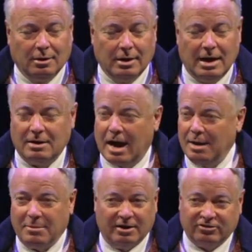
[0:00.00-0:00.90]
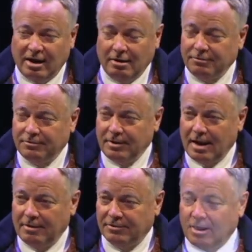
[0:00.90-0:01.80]
And I myself
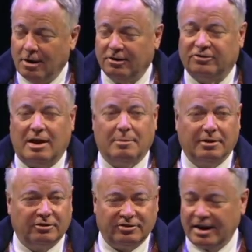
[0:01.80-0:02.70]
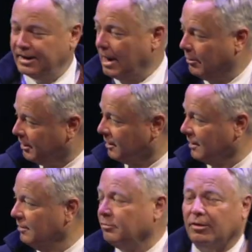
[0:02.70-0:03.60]
have the hardest time understanding how he could
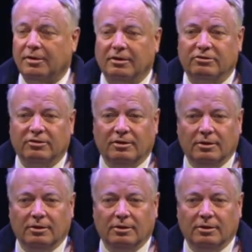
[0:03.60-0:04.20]
live with this,